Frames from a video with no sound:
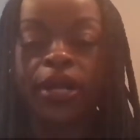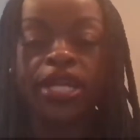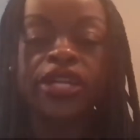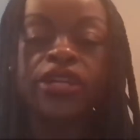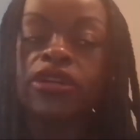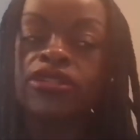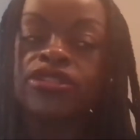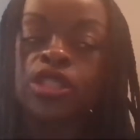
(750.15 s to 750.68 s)

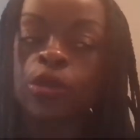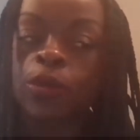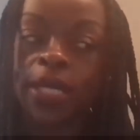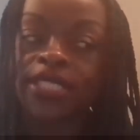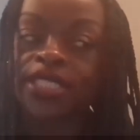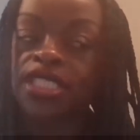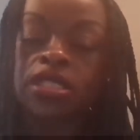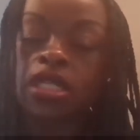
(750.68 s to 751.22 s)
and goes to
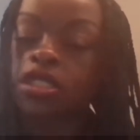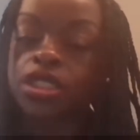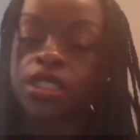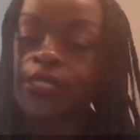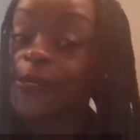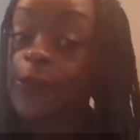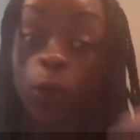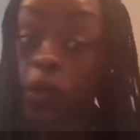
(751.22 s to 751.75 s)
what is
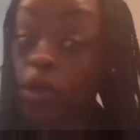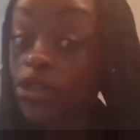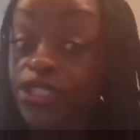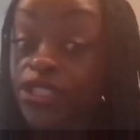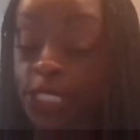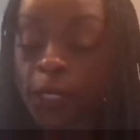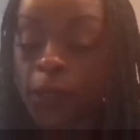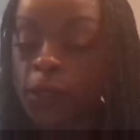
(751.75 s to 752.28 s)
essentially a war
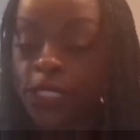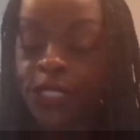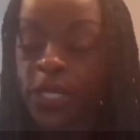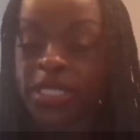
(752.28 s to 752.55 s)
zone,